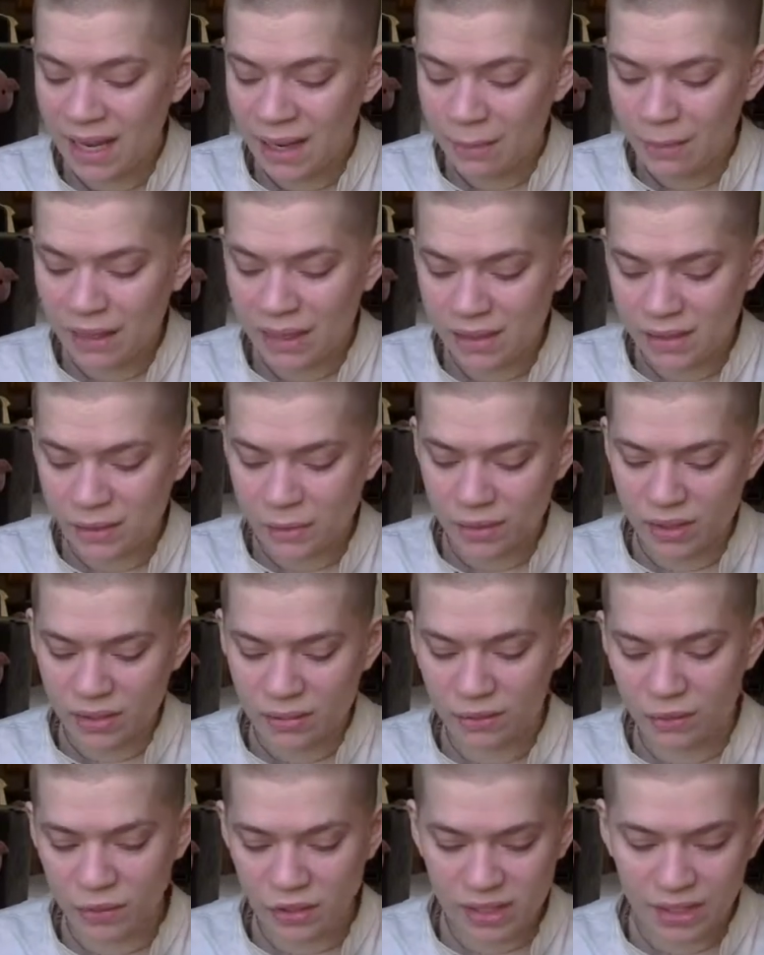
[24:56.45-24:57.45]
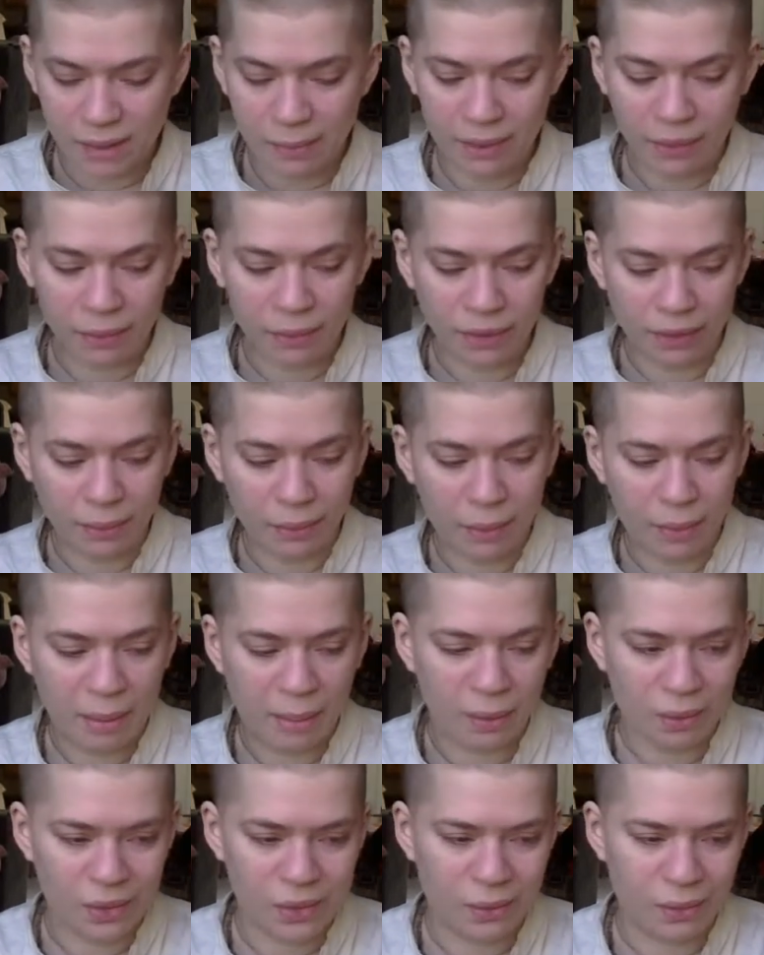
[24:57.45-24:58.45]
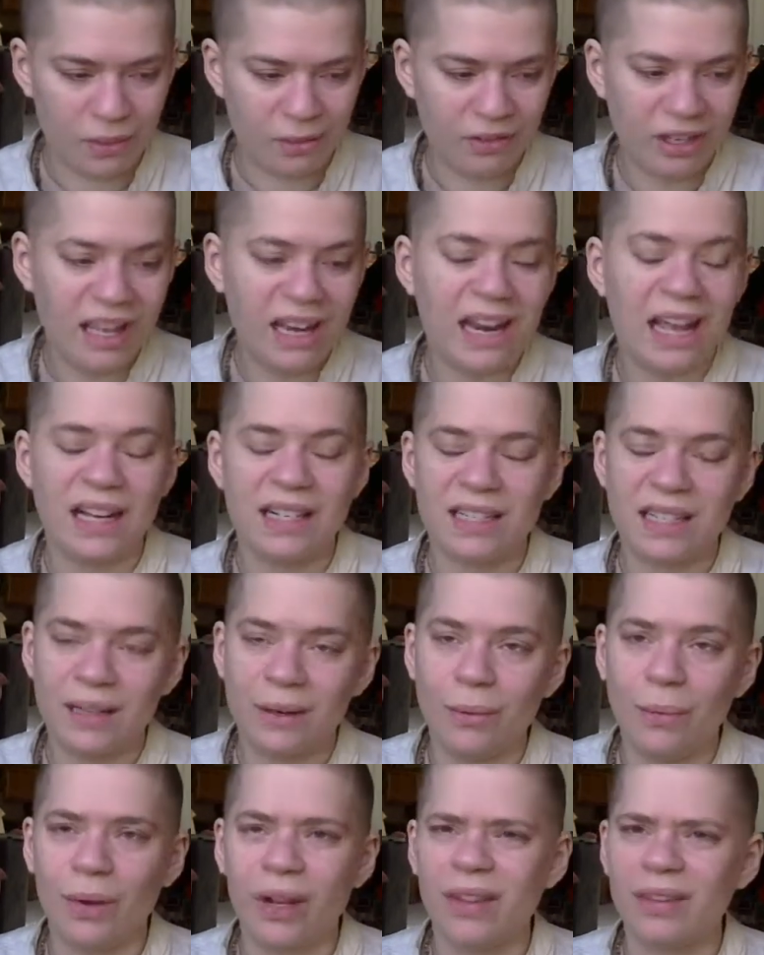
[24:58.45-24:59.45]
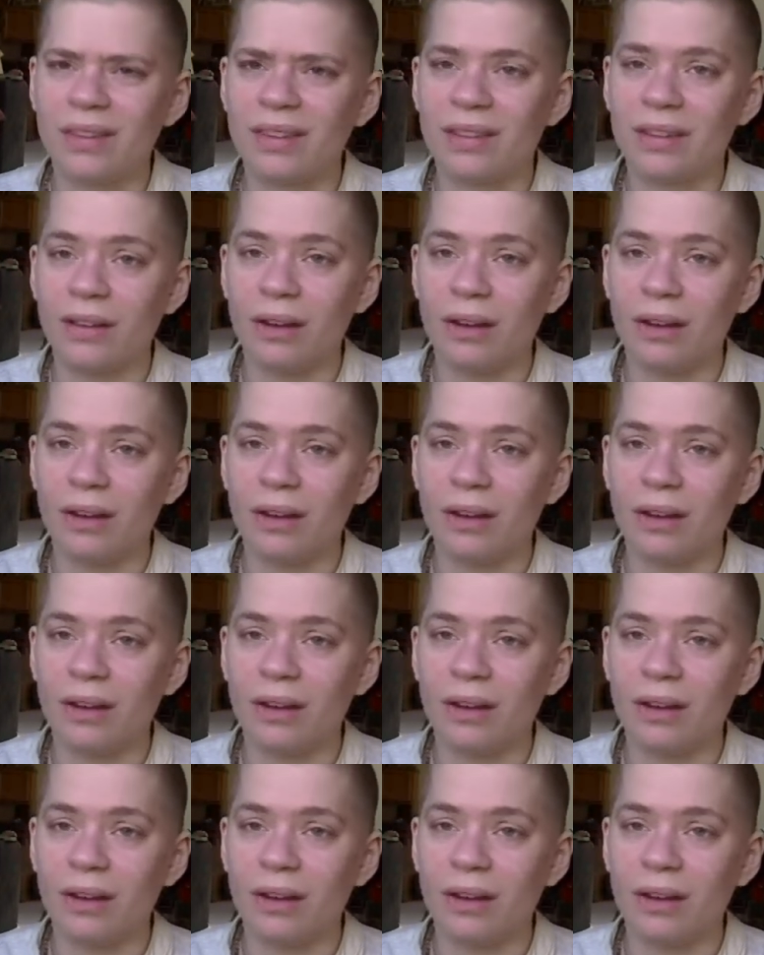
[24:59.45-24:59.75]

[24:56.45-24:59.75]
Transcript: because it was the first time I really remember sort of connecting with